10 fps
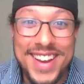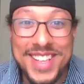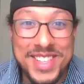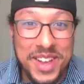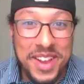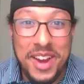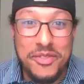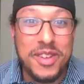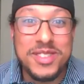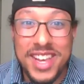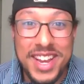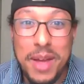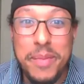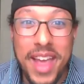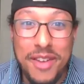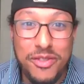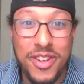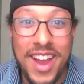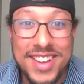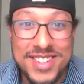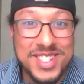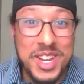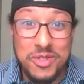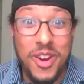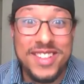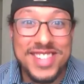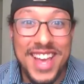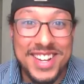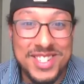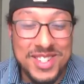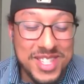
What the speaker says: It kind of feels like an NBA free agency transactions.